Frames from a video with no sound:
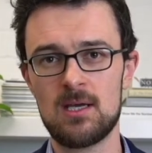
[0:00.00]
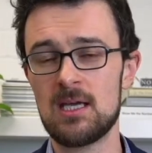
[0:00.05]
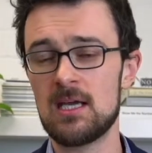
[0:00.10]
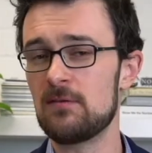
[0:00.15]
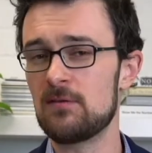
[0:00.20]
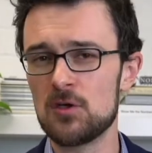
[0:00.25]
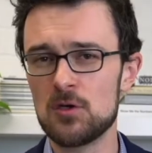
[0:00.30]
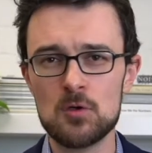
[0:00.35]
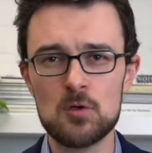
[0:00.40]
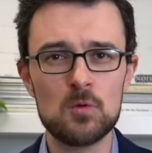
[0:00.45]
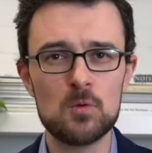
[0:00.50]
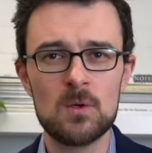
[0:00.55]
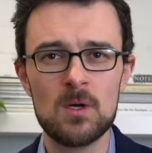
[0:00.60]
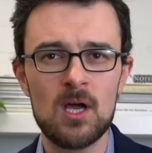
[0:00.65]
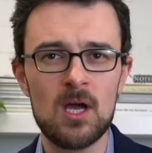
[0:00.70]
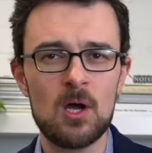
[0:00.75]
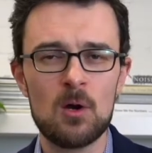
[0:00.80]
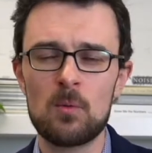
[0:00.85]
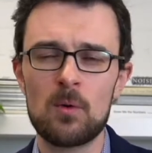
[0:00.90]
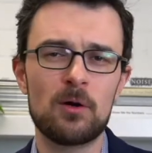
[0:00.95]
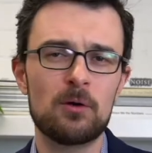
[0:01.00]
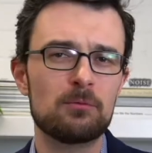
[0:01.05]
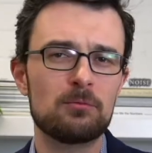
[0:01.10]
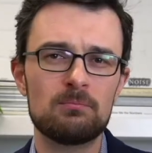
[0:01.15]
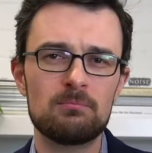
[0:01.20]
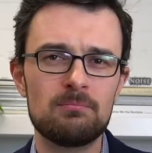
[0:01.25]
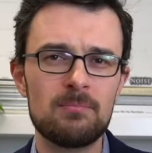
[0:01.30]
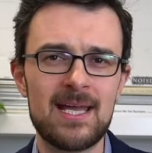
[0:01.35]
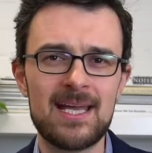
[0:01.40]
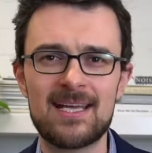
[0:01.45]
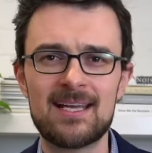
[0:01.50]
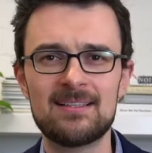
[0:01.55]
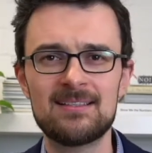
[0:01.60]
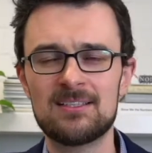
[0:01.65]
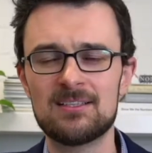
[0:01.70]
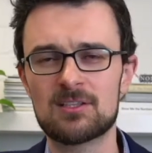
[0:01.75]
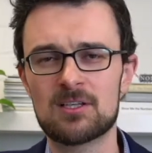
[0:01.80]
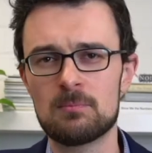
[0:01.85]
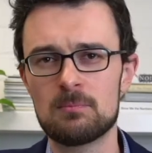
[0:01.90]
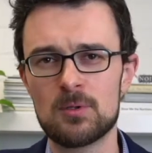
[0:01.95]
If you were to make a
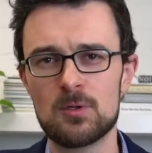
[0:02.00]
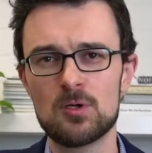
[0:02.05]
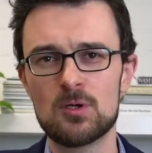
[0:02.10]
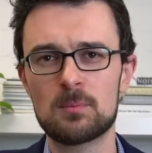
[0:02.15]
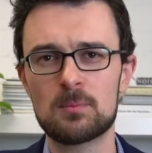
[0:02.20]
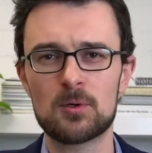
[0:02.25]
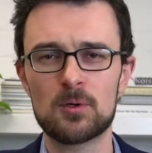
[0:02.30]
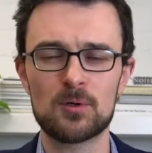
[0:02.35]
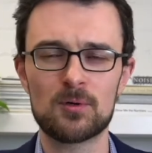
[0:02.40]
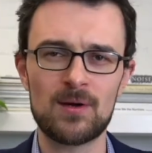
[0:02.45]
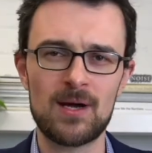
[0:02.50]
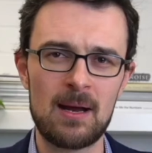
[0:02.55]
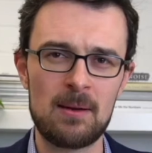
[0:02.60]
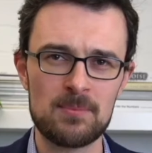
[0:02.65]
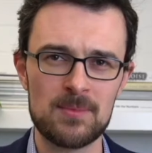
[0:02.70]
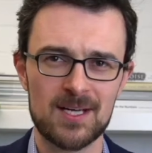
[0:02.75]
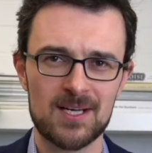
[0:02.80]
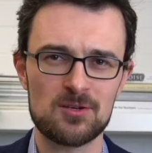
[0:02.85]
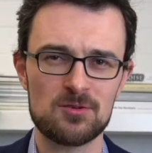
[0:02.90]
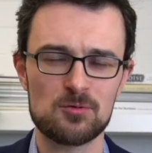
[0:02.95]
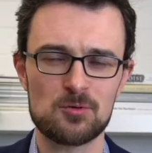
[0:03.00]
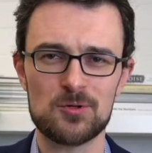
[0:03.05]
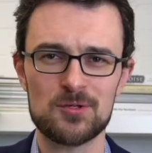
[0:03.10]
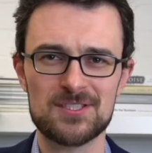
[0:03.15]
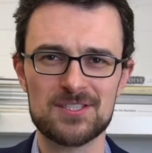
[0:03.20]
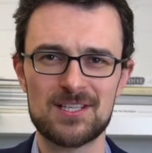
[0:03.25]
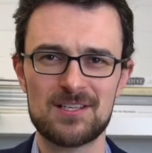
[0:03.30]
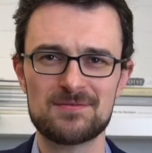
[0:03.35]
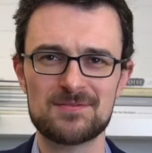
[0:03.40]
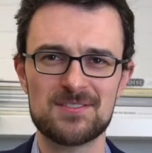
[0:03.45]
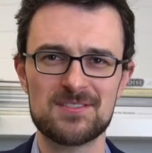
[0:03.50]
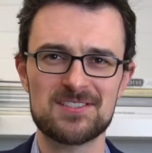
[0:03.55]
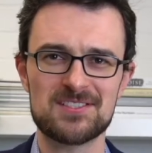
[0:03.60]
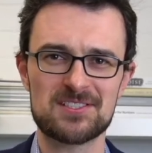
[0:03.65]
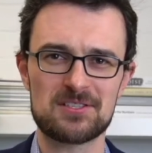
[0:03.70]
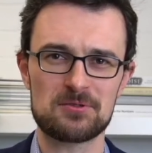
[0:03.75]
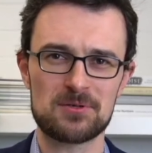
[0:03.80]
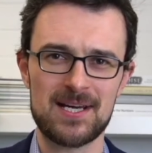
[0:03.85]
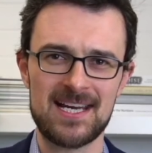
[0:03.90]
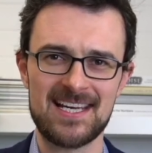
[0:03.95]
little computer program that can draw stuff to the
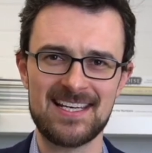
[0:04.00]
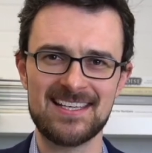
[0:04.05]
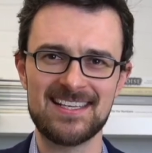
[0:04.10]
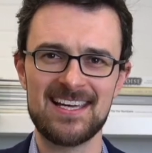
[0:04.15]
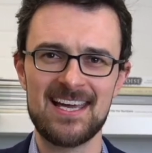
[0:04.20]
screen,